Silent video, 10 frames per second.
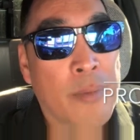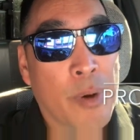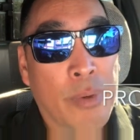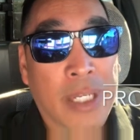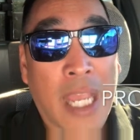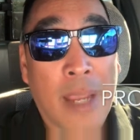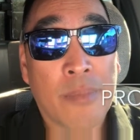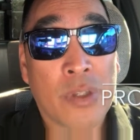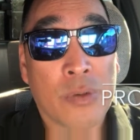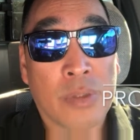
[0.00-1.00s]
but when it
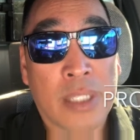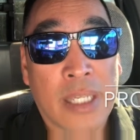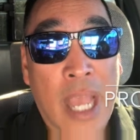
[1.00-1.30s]
came to the